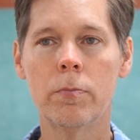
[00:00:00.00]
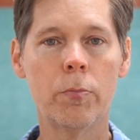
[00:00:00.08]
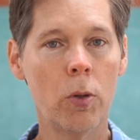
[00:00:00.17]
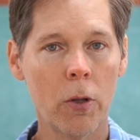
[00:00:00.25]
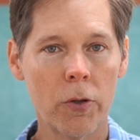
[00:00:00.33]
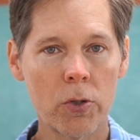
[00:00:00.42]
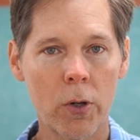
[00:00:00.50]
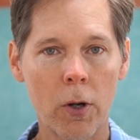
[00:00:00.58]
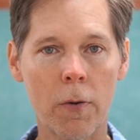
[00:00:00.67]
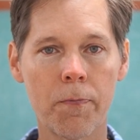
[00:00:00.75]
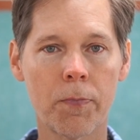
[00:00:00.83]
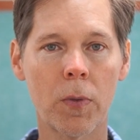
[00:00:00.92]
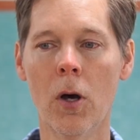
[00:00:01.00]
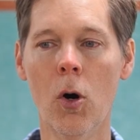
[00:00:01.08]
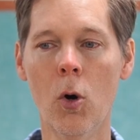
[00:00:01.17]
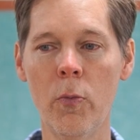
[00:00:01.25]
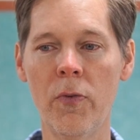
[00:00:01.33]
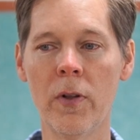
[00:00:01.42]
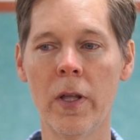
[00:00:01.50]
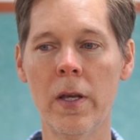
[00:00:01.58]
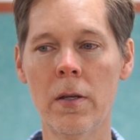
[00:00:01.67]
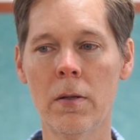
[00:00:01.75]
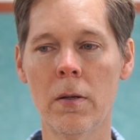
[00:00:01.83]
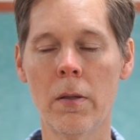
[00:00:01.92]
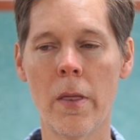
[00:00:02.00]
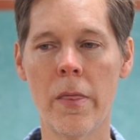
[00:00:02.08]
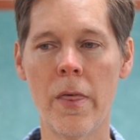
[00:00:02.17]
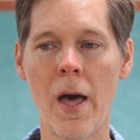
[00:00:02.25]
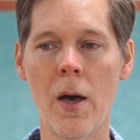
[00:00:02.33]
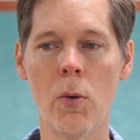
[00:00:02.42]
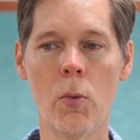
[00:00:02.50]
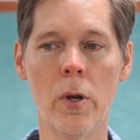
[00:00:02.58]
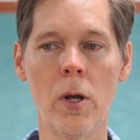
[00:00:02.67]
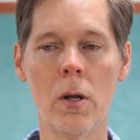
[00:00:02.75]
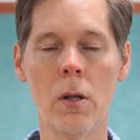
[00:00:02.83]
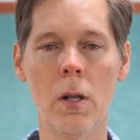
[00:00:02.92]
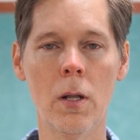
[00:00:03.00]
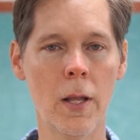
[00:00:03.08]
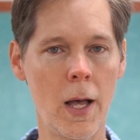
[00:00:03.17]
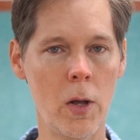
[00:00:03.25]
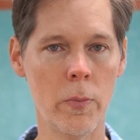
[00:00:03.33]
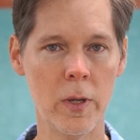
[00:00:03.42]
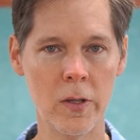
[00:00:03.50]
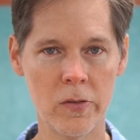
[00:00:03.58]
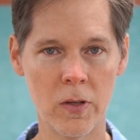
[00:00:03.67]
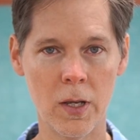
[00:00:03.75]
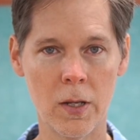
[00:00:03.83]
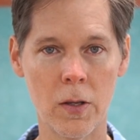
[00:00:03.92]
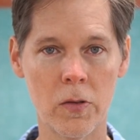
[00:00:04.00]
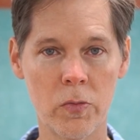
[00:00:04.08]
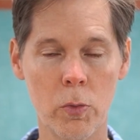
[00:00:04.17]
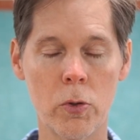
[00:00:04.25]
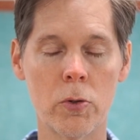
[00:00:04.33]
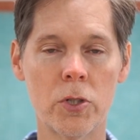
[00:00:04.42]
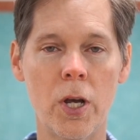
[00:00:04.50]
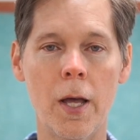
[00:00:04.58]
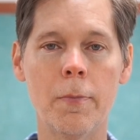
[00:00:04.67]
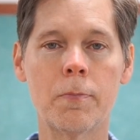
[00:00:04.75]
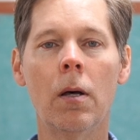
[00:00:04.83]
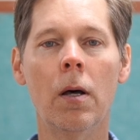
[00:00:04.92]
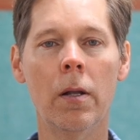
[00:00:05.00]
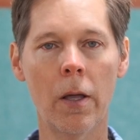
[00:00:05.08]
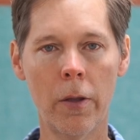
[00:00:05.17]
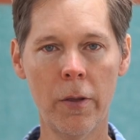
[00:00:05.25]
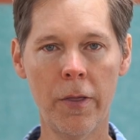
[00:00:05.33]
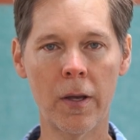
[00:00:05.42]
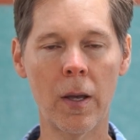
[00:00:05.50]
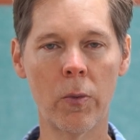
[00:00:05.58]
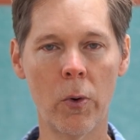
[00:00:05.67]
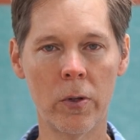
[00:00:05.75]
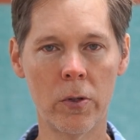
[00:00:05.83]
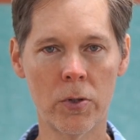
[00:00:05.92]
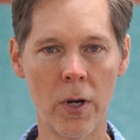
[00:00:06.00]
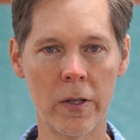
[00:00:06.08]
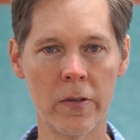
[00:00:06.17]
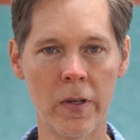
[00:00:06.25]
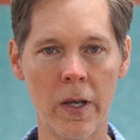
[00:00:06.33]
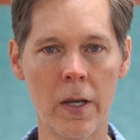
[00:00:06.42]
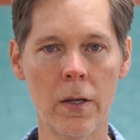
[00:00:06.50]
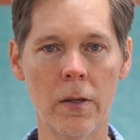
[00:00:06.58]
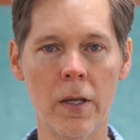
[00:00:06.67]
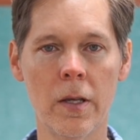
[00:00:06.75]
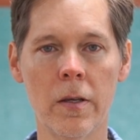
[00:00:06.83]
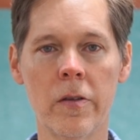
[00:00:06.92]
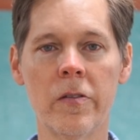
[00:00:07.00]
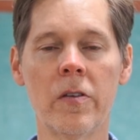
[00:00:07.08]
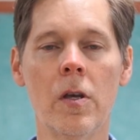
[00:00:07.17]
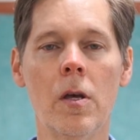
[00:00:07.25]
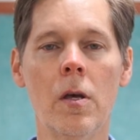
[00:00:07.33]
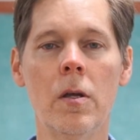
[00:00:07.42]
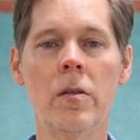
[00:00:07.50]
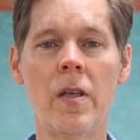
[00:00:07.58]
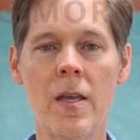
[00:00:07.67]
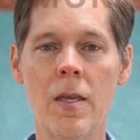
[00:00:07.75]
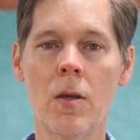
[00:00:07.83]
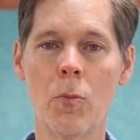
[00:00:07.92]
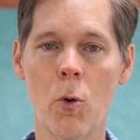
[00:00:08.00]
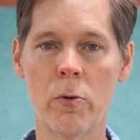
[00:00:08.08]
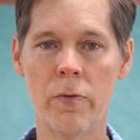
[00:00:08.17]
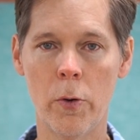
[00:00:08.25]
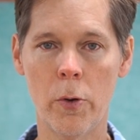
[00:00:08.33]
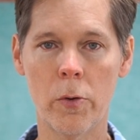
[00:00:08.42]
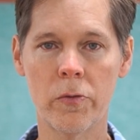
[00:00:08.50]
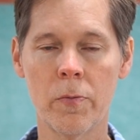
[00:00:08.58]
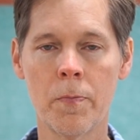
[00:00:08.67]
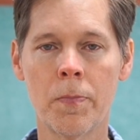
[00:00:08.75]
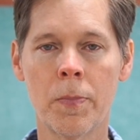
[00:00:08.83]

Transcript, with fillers: pull the trigger. Hopefully, that will allow me to get a smoother shot. Another thing I'm going to try today is taking more photos.